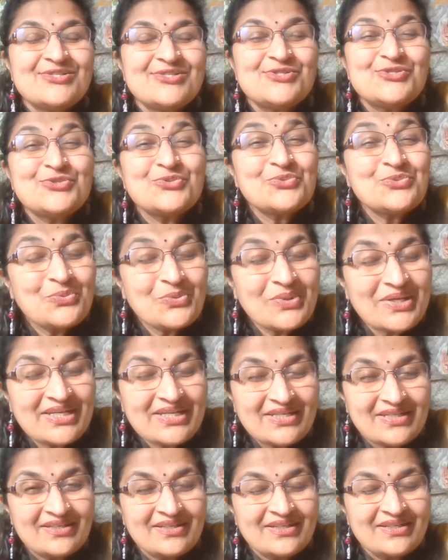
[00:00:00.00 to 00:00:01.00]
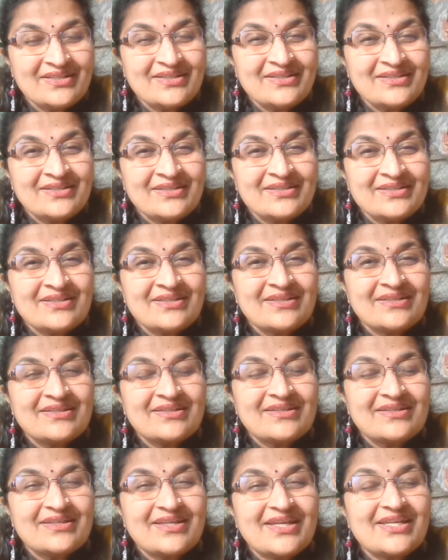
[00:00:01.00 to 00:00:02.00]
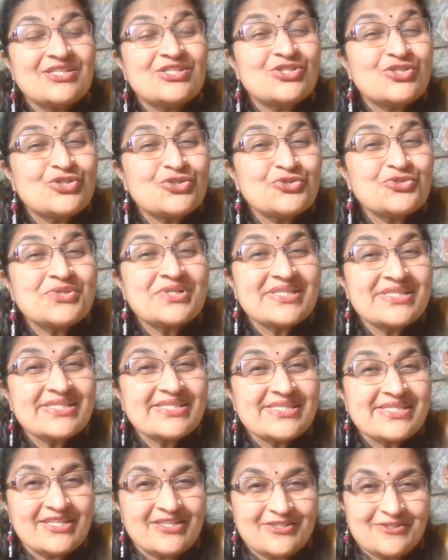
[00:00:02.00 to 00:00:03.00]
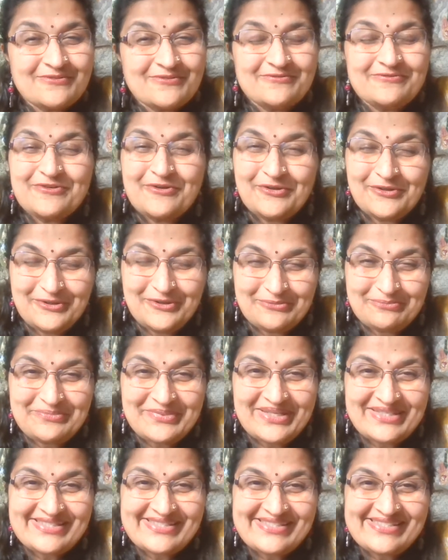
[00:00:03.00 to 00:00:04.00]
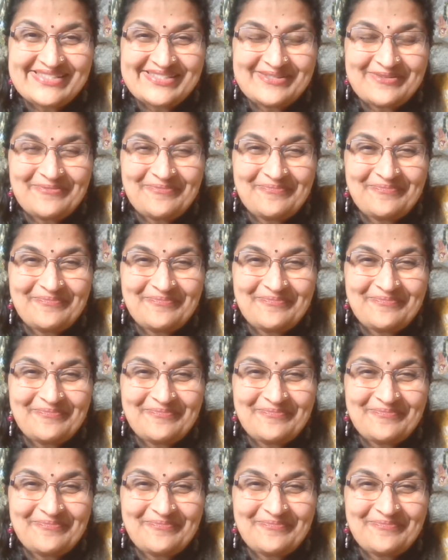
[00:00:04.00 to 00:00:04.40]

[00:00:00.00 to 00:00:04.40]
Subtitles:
to win in 2 consecutive Olympics.